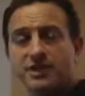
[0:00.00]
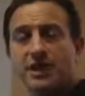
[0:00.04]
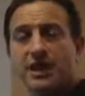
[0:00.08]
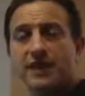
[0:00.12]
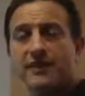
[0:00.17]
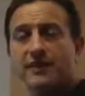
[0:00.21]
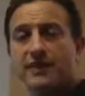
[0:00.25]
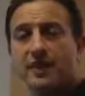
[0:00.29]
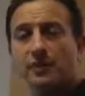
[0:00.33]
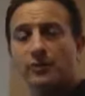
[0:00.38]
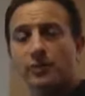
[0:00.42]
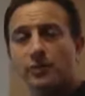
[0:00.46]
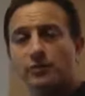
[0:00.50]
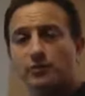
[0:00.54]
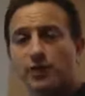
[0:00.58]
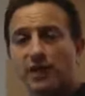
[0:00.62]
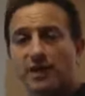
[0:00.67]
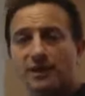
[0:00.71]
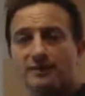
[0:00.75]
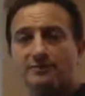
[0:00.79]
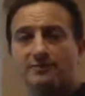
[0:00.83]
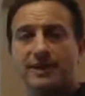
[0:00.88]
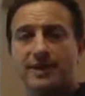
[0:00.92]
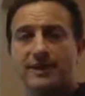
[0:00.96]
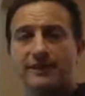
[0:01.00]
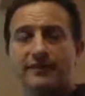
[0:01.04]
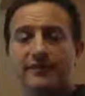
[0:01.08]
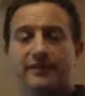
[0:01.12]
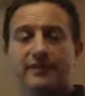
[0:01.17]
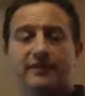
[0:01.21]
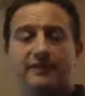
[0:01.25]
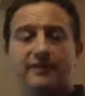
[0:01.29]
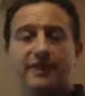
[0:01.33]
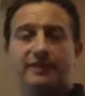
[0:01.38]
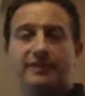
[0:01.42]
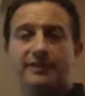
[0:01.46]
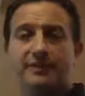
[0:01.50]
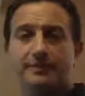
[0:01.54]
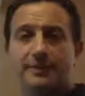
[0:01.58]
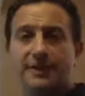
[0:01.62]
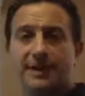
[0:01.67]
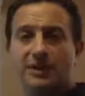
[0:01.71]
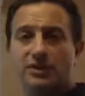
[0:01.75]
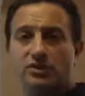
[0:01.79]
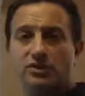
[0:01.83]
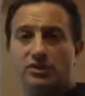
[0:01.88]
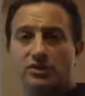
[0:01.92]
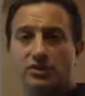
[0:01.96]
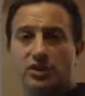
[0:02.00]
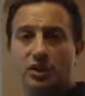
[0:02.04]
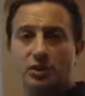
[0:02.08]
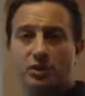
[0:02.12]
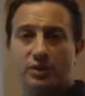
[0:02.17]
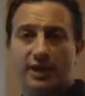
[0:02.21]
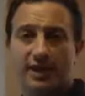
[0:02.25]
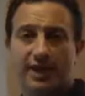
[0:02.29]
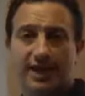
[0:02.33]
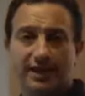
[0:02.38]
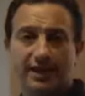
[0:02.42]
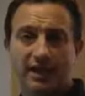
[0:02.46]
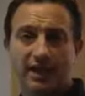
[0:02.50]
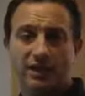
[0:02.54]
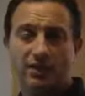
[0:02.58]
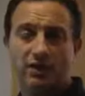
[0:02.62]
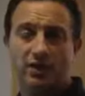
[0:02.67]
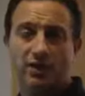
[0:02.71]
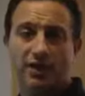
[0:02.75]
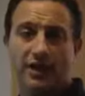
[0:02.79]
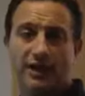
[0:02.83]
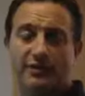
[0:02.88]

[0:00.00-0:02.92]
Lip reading: and then we recommend that the patient go ahead on